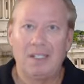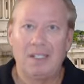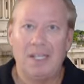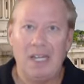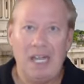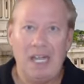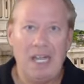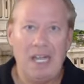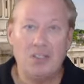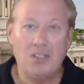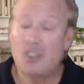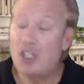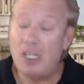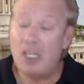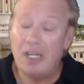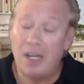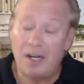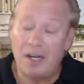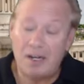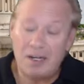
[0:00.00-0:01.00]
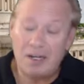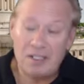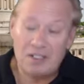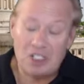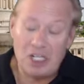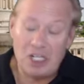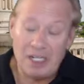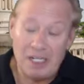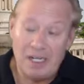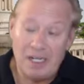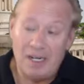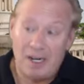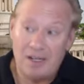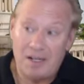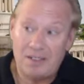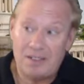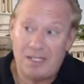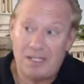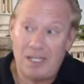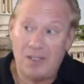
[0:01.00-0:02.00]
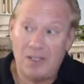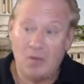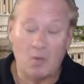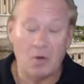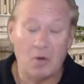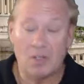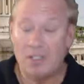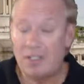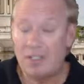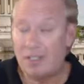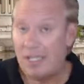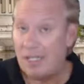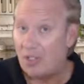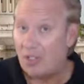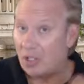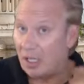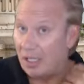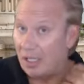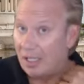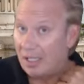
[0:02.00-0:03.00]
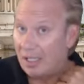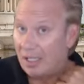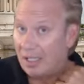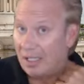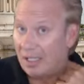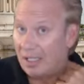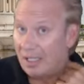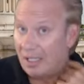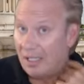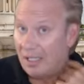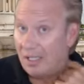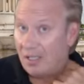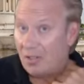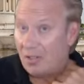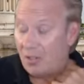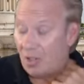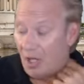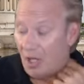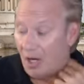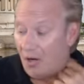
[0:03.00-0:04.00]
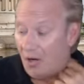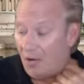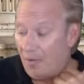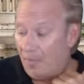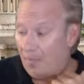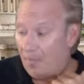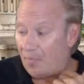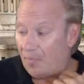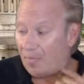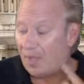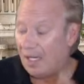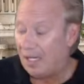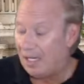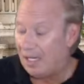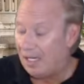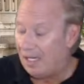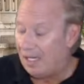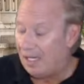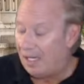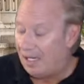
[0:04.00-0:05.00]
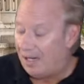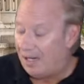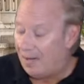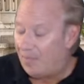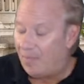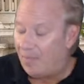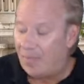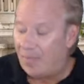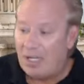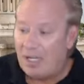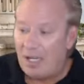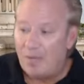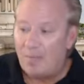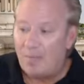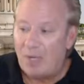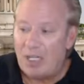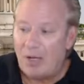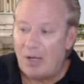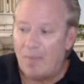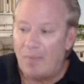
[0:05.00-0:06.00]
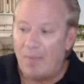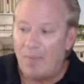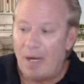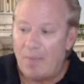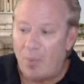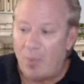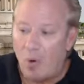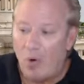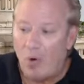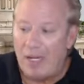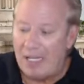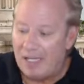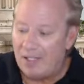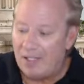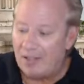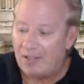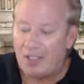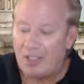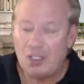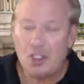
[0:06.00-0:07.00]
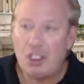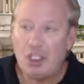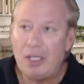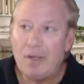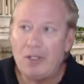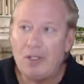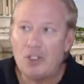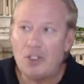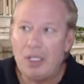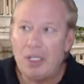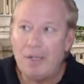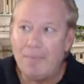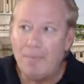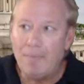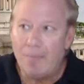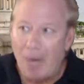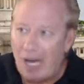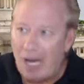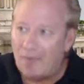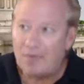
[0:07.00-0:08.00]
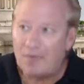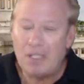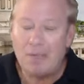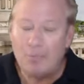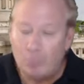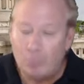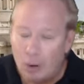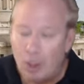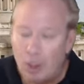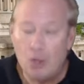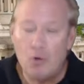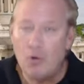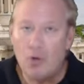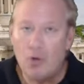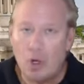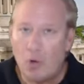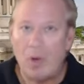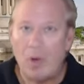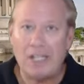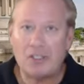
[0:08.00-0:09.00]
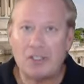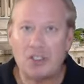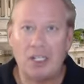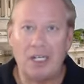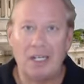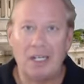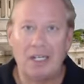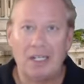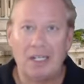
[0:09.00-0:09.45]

and she didn't understand the word distinction. So, but my point is, she muffed and blew the question,